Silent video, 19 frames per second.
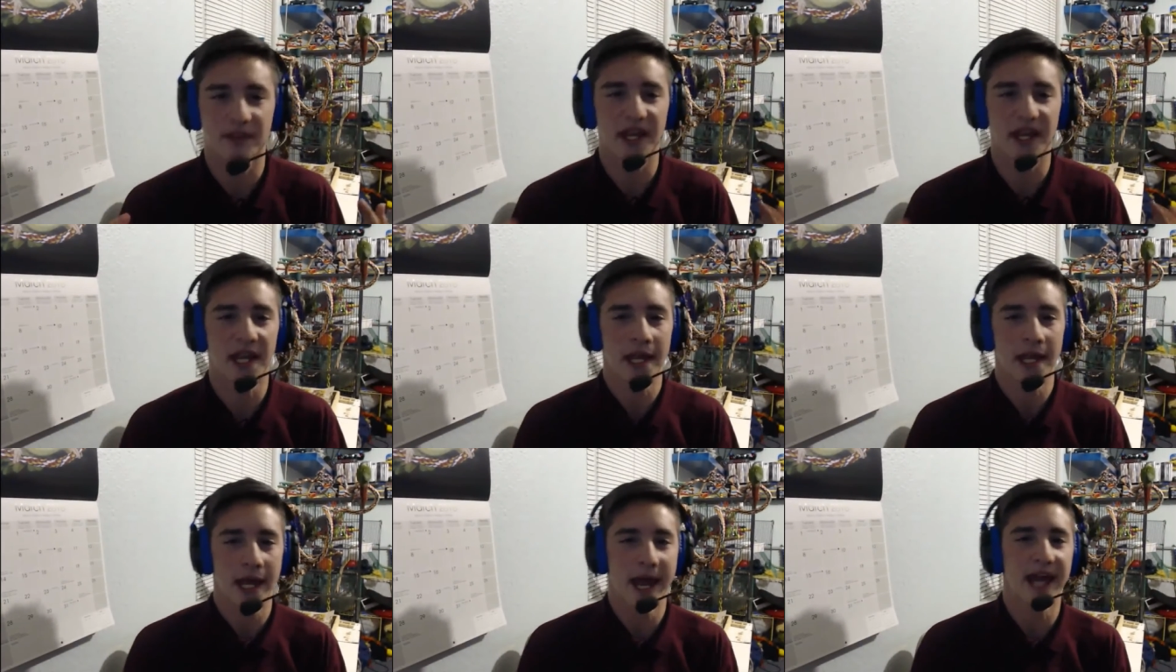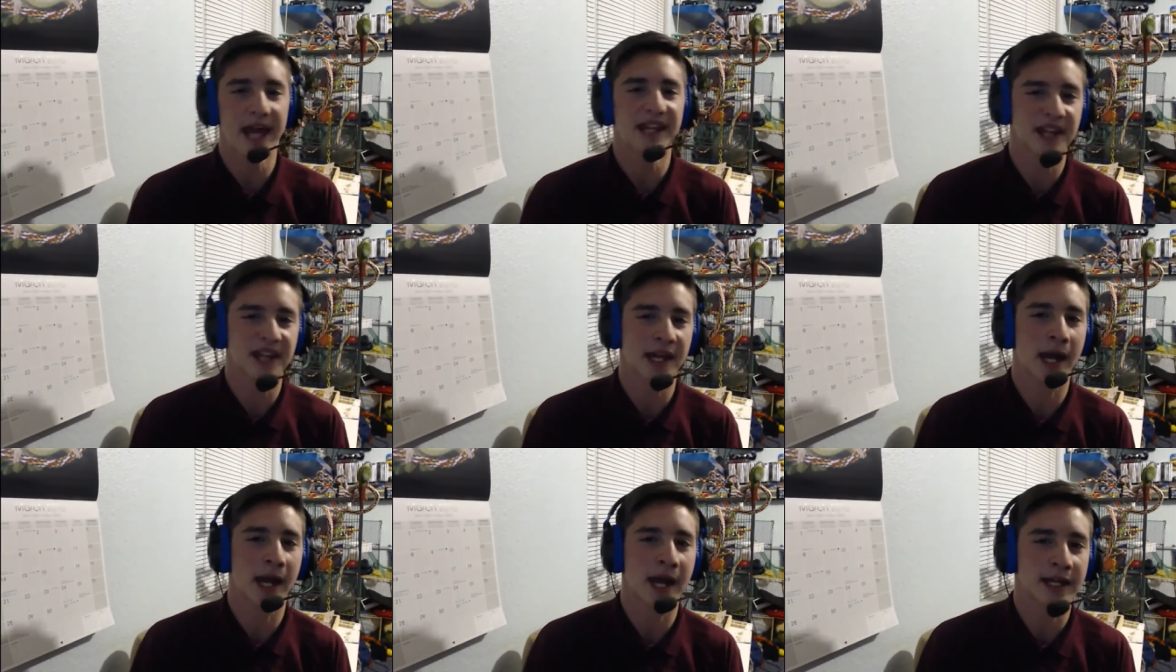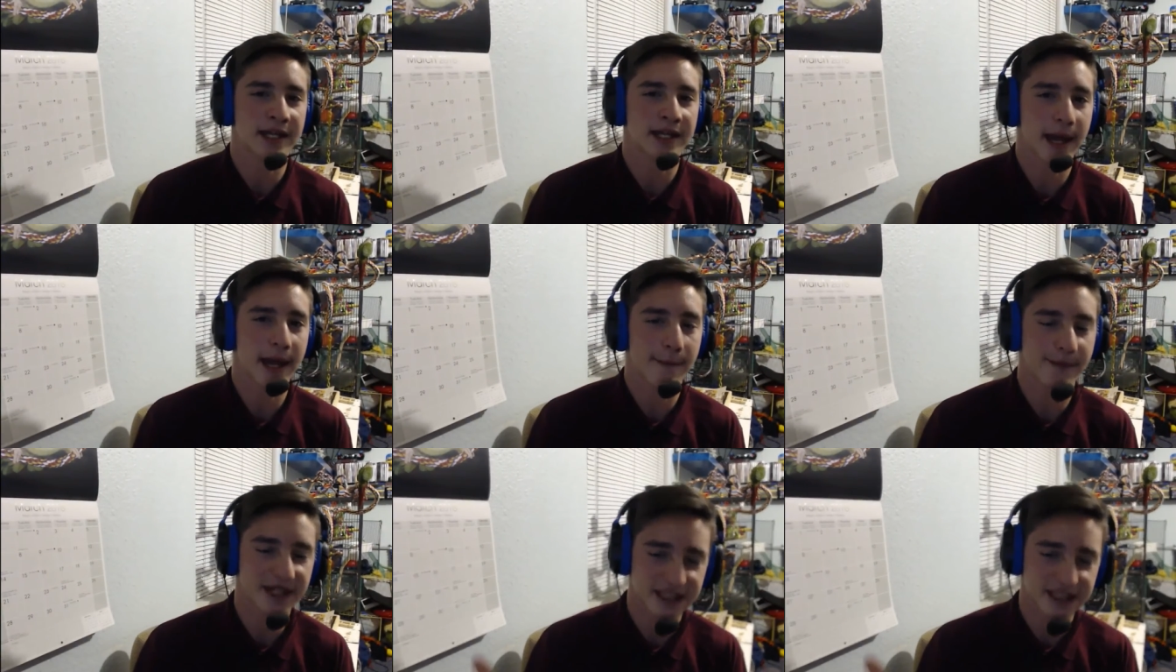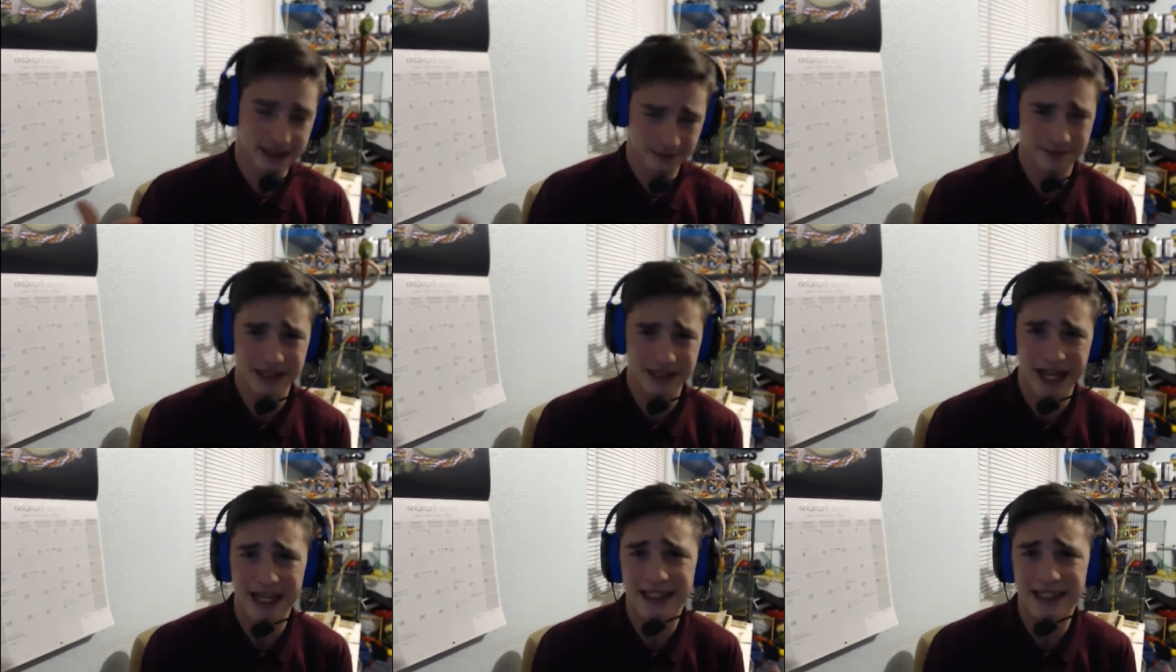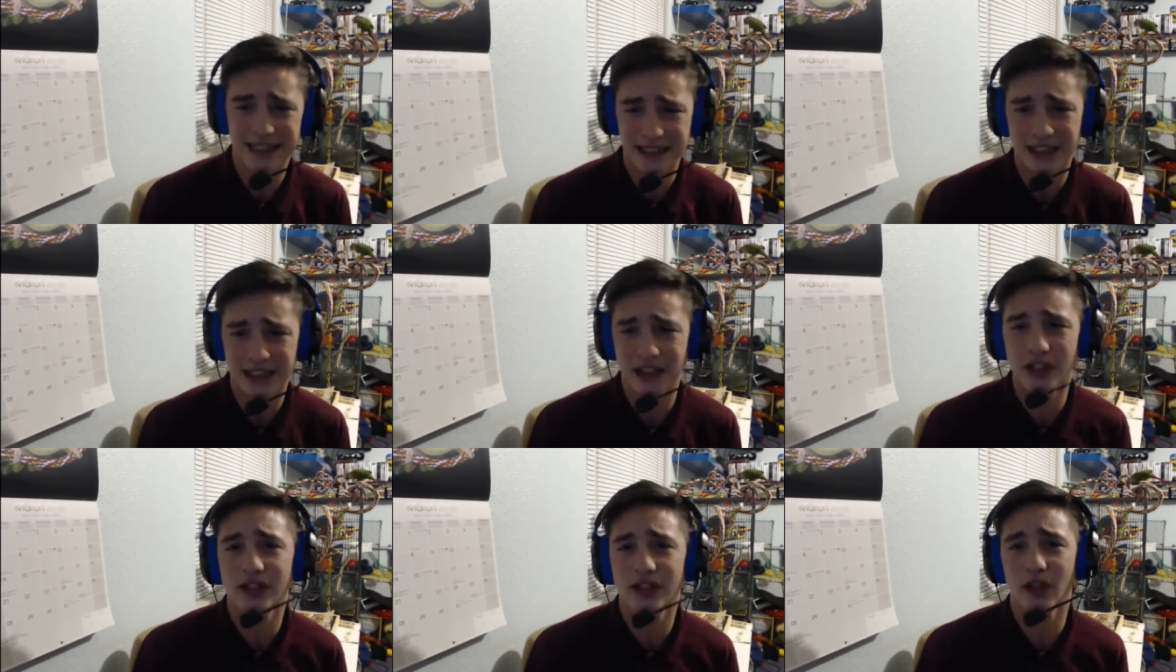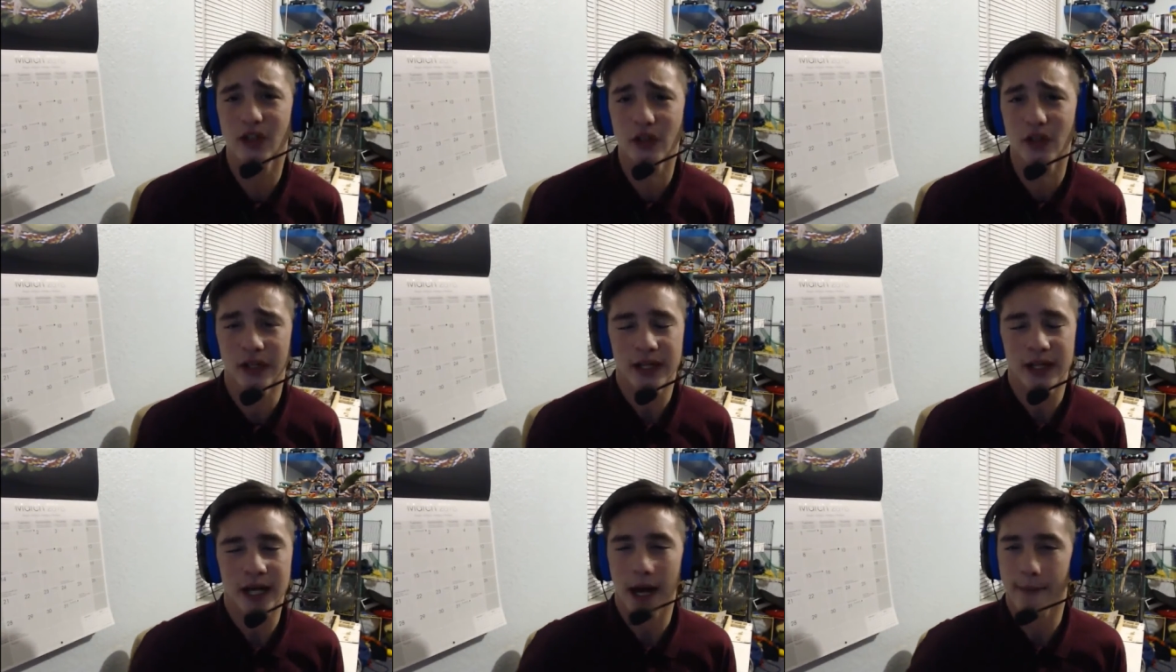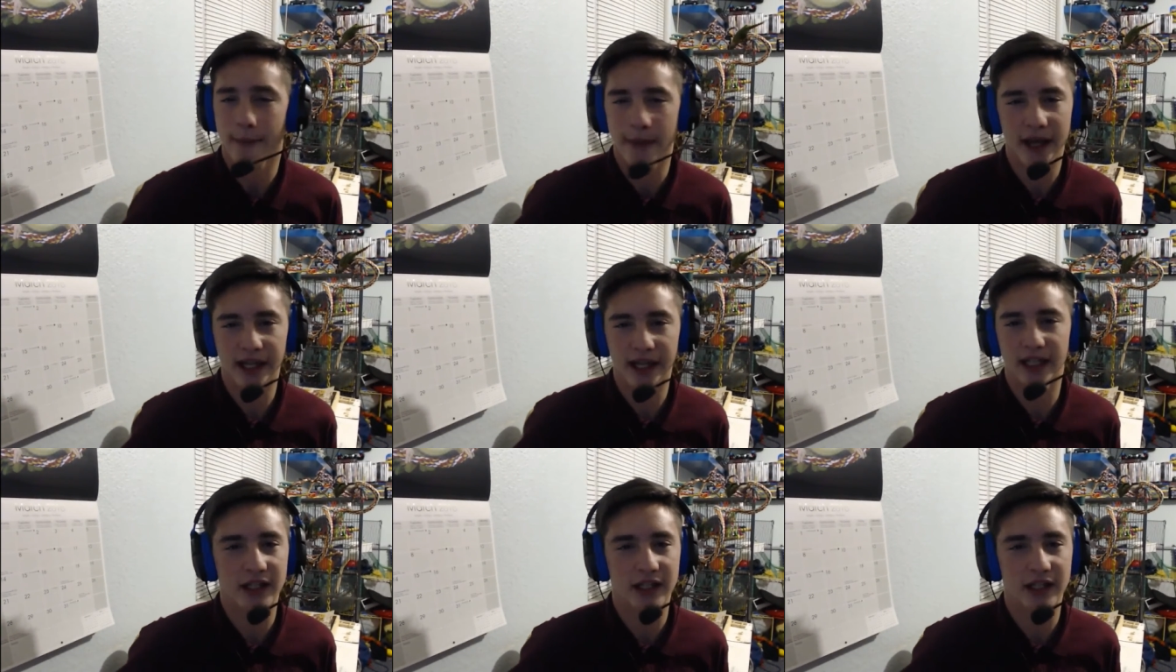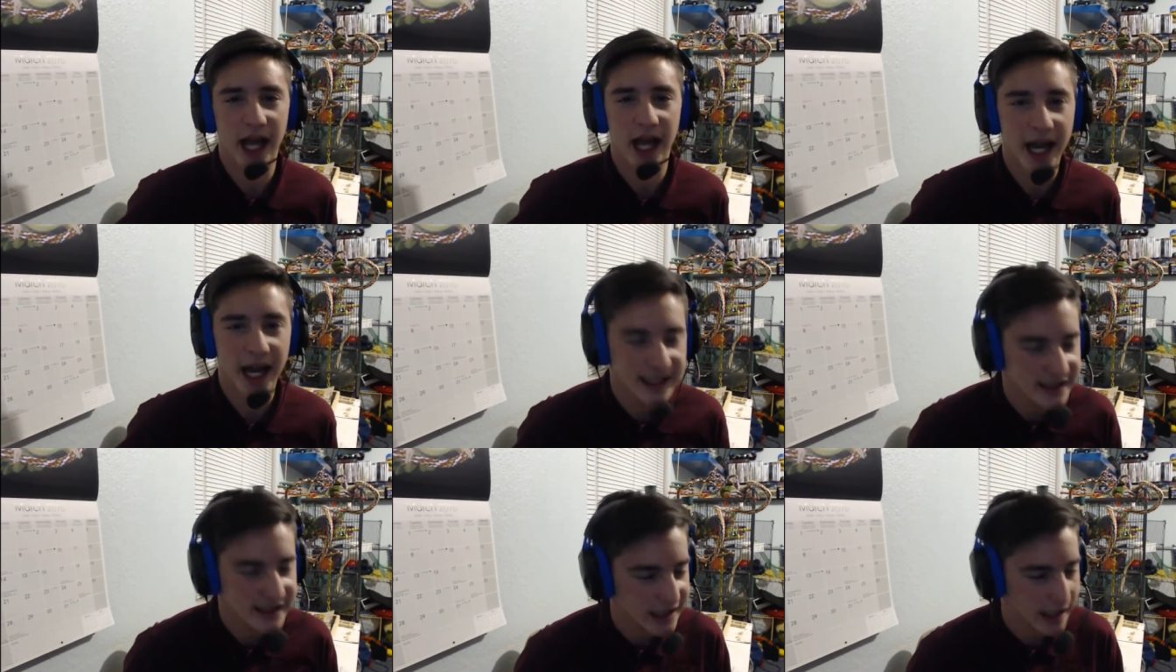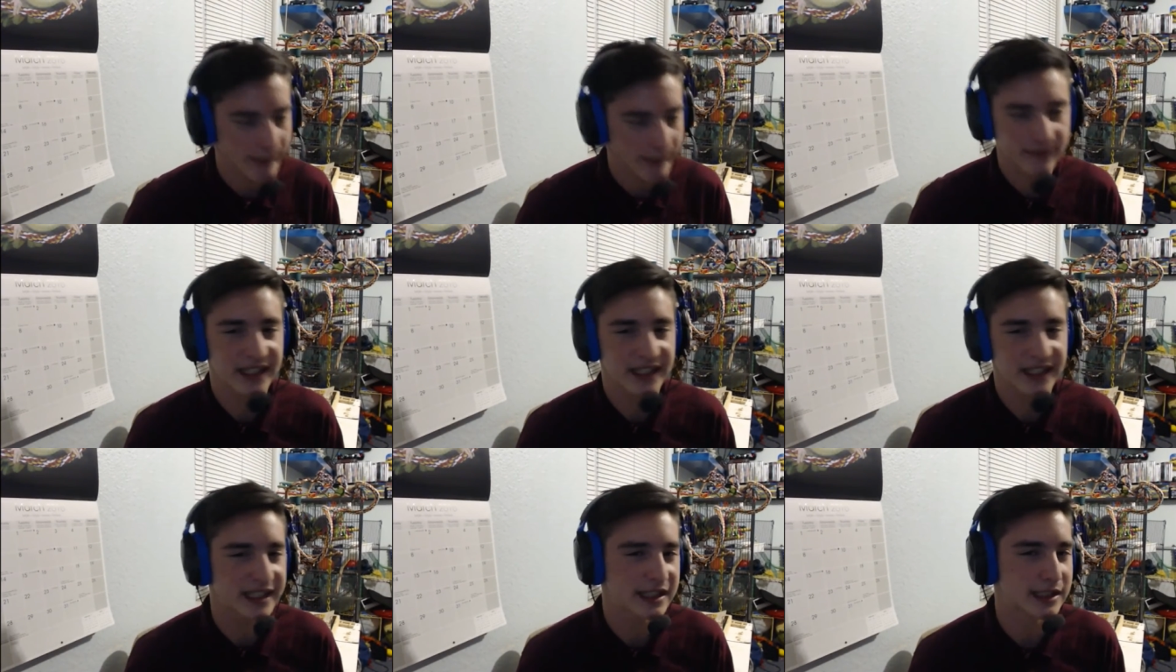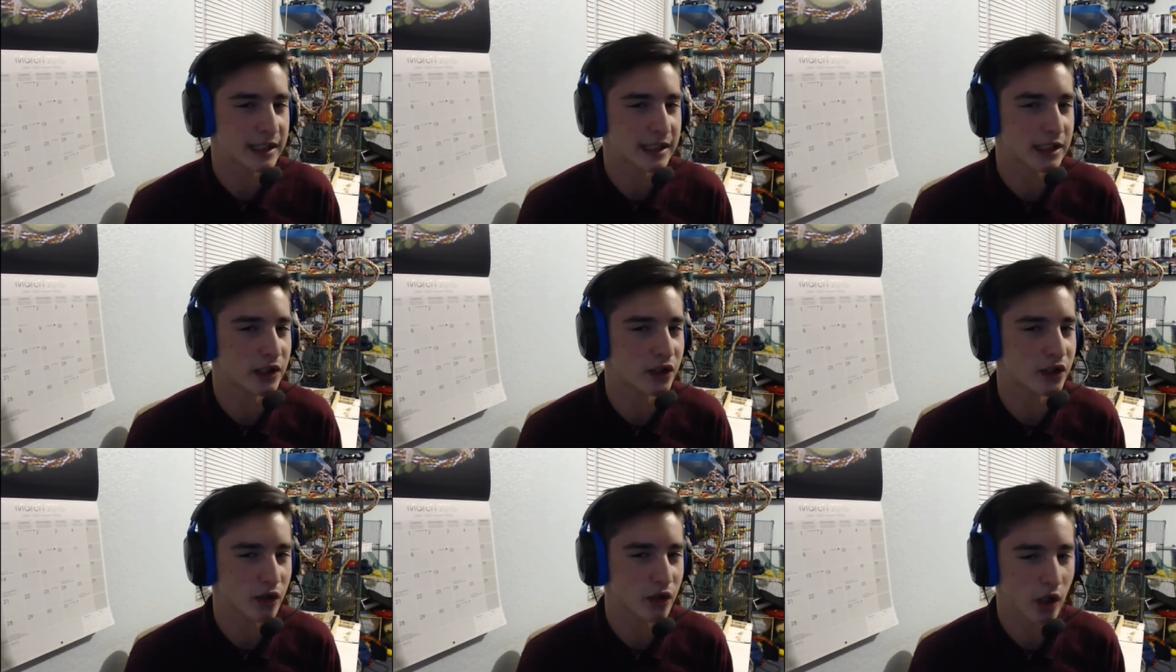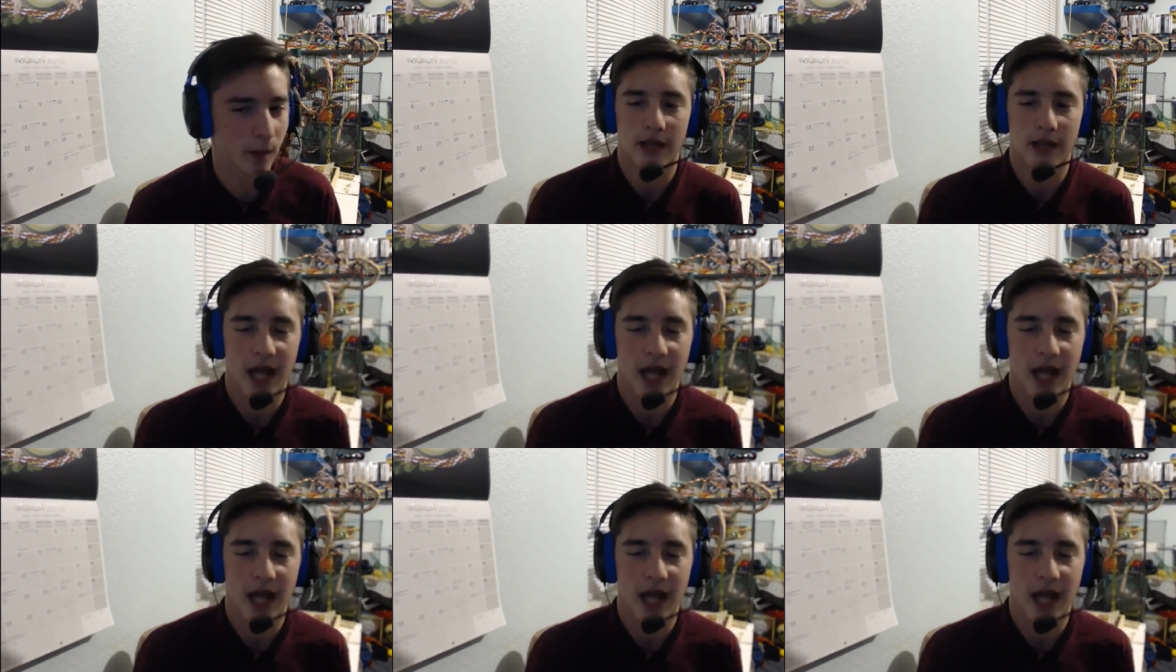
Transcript: the hate that I get because I'm 19 years old. I'm not going to lie and say I'm 16 years old.